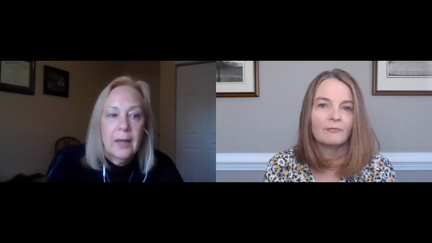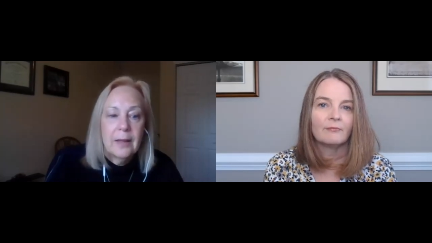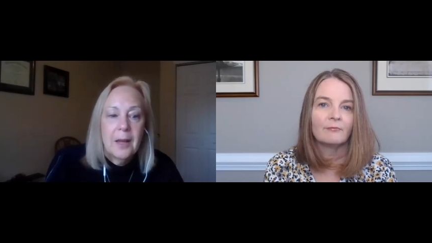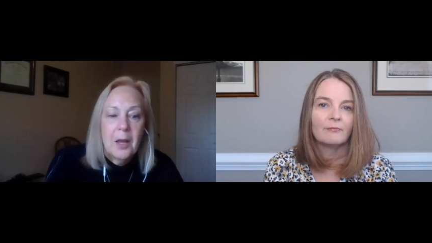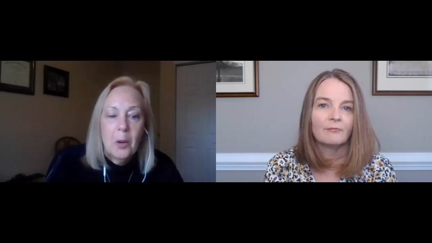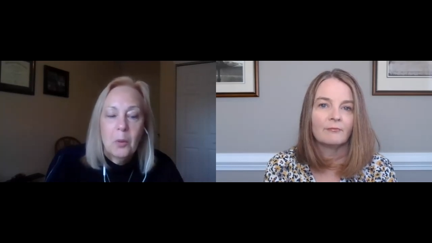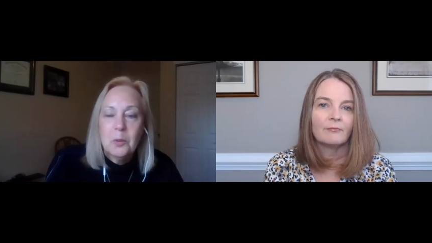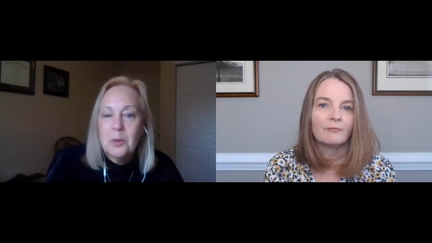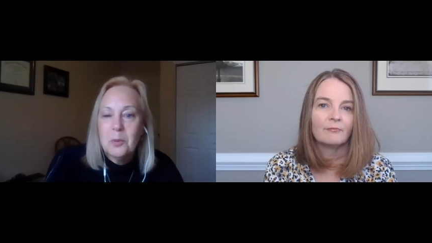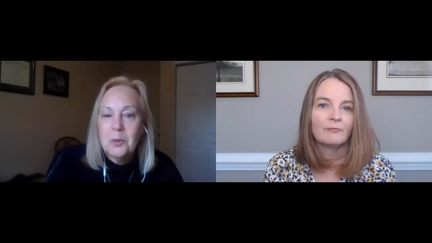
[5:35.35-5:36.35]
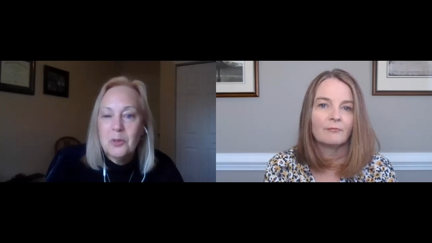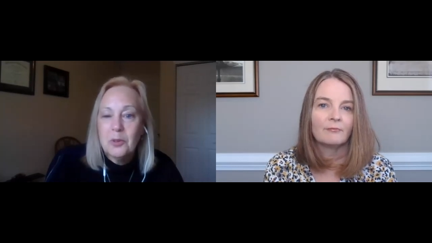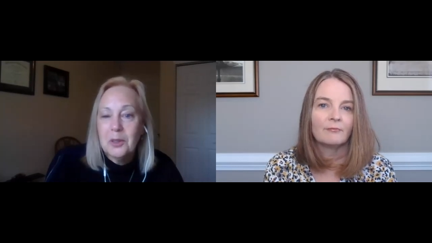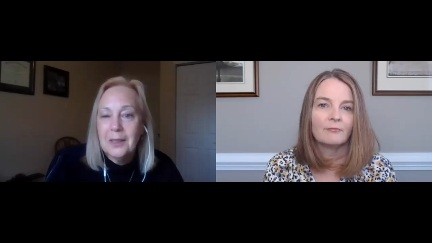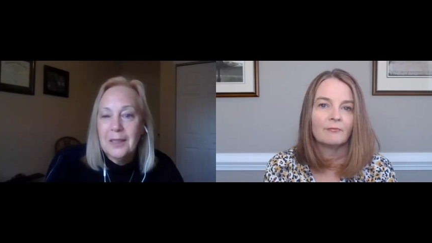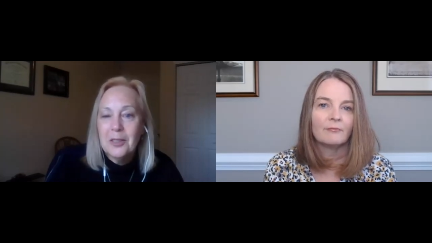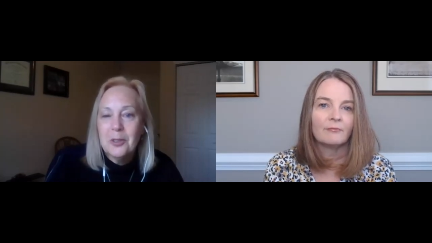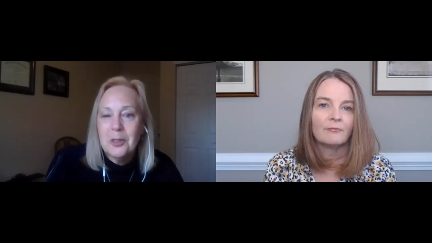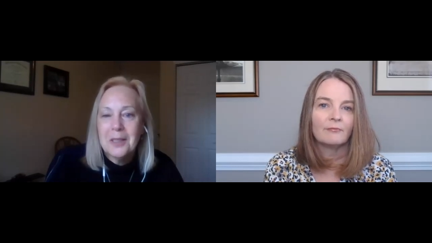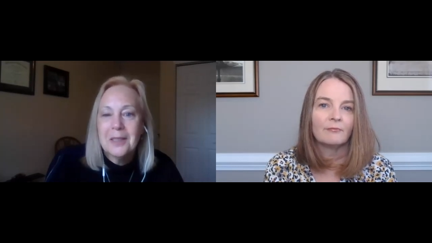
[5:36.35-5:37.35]
Speaker 1: And what was, was really
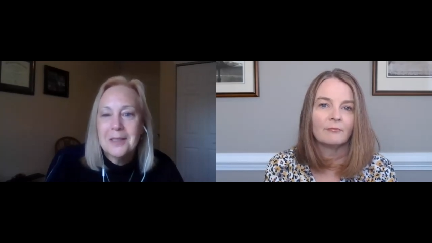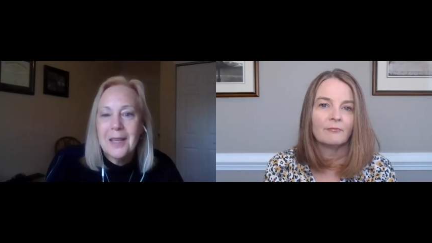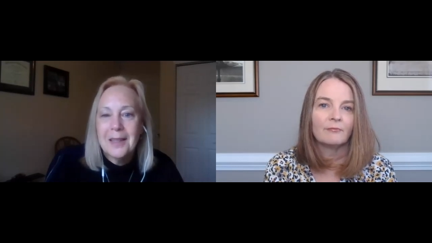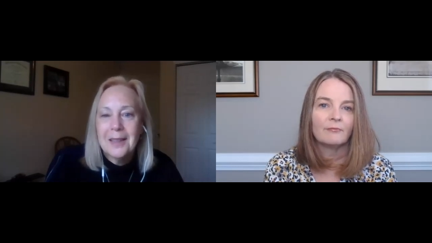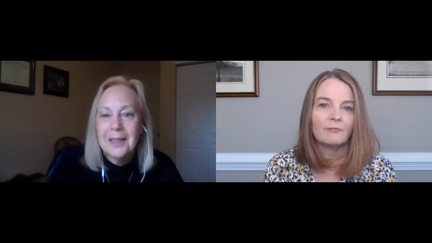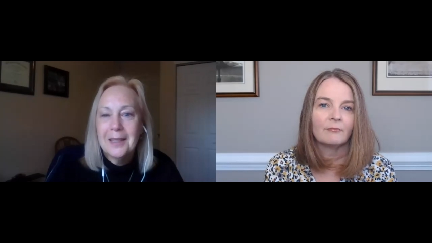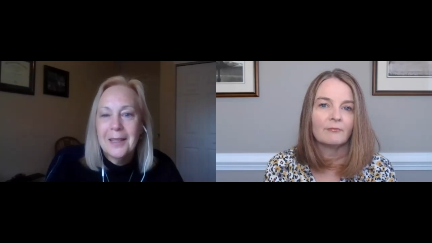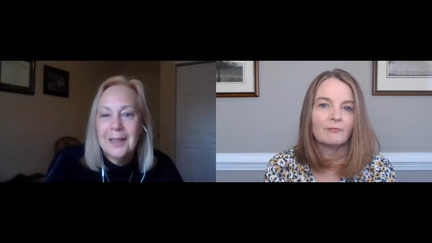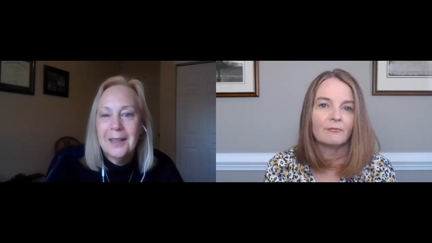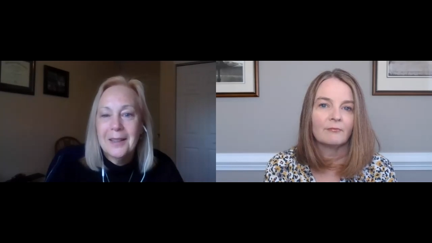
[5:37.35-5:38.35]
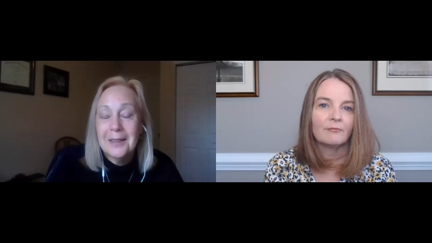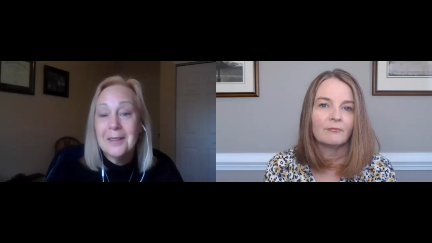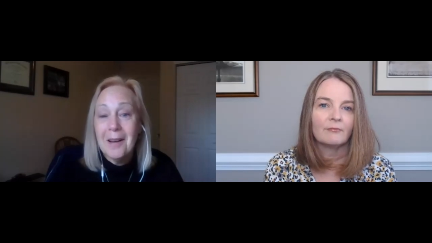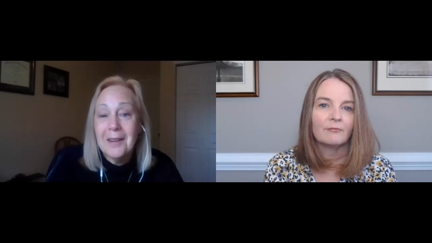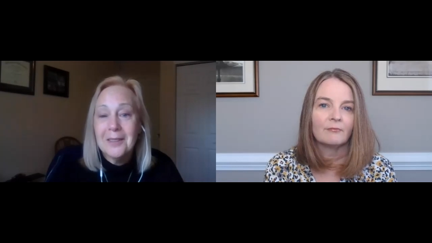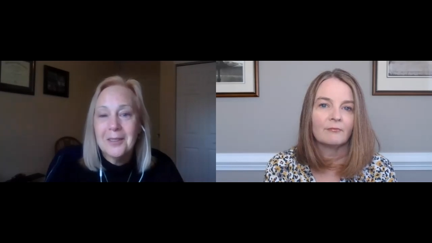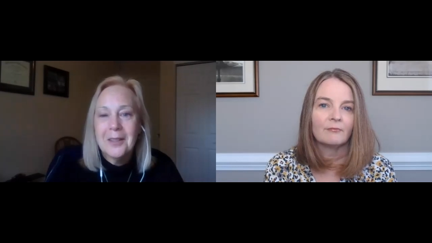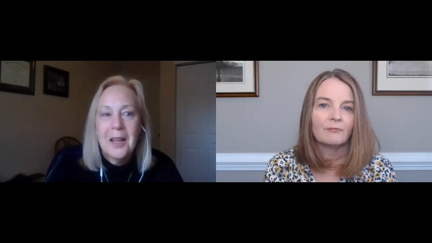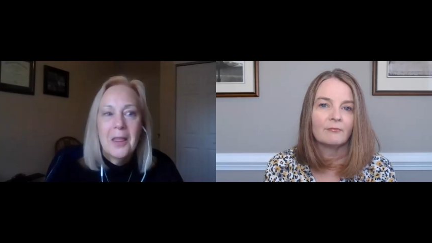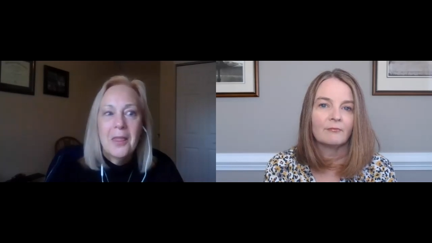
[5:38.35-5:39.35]
interesting is that the, uh, the
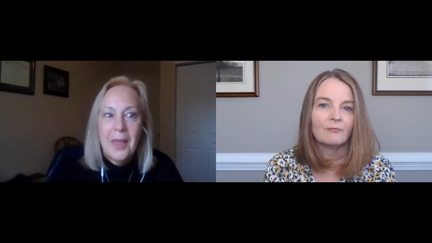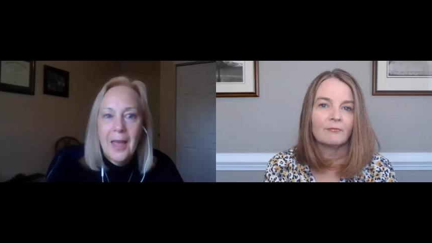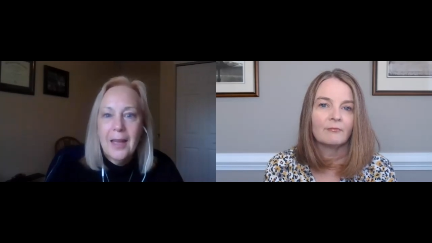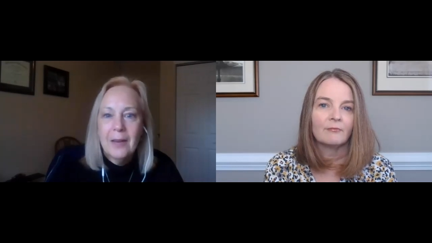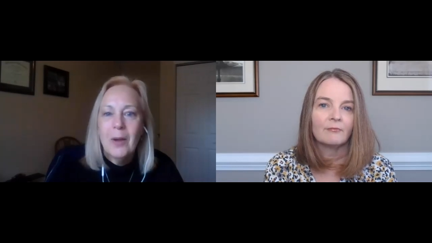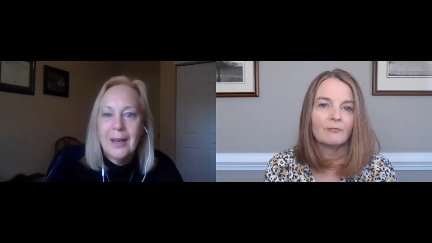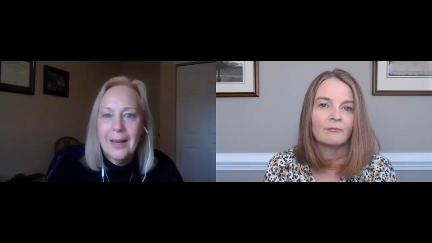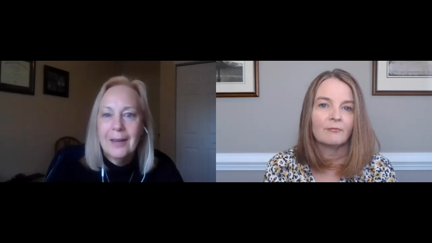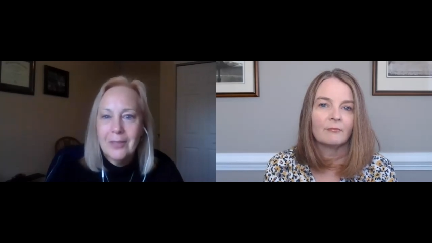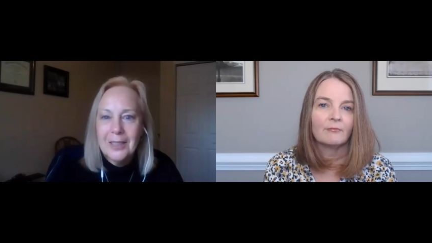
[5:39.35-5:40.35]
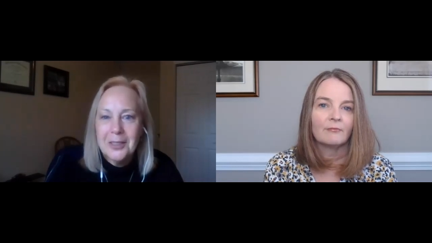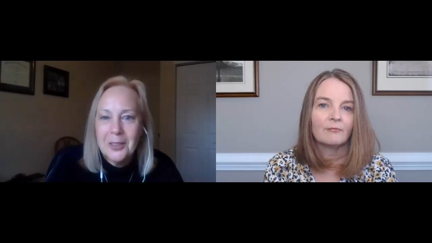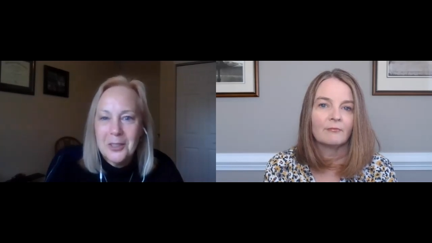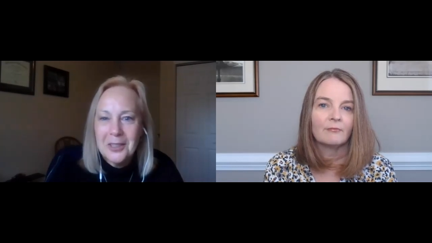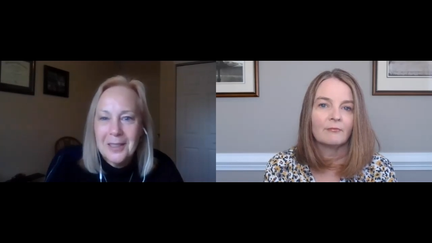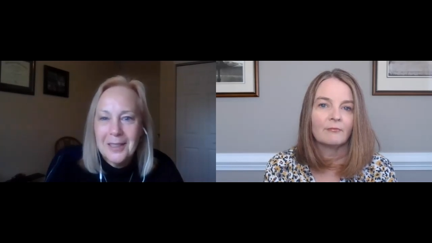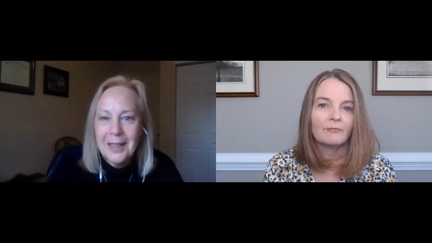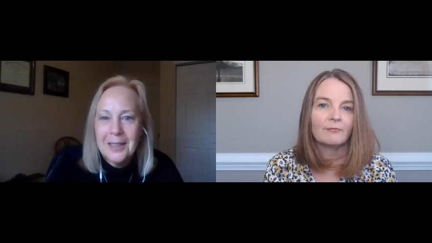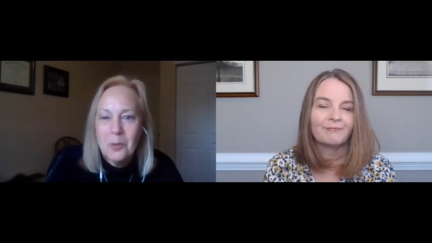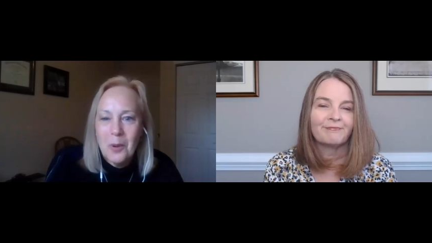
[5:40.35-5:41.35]
doctor then went and researched it
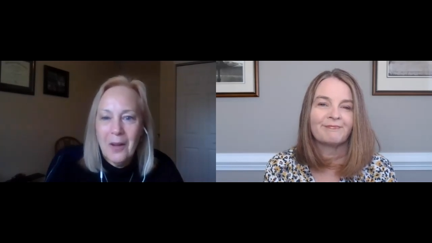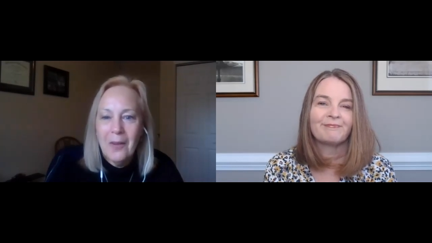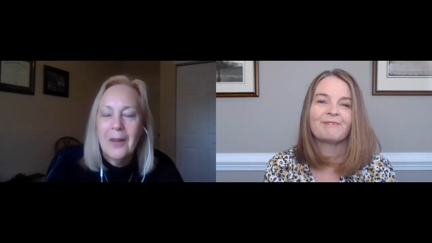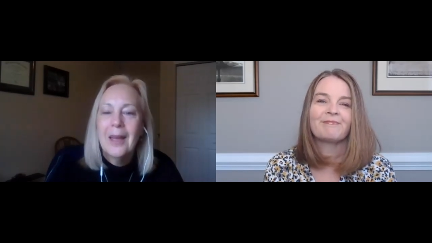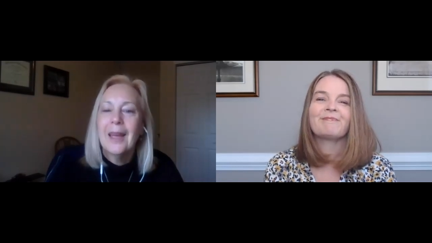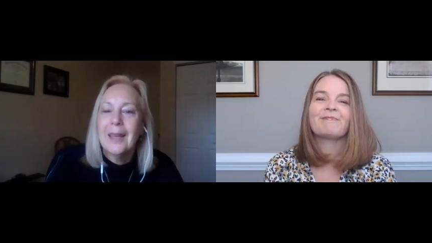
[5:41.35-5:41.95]
as well,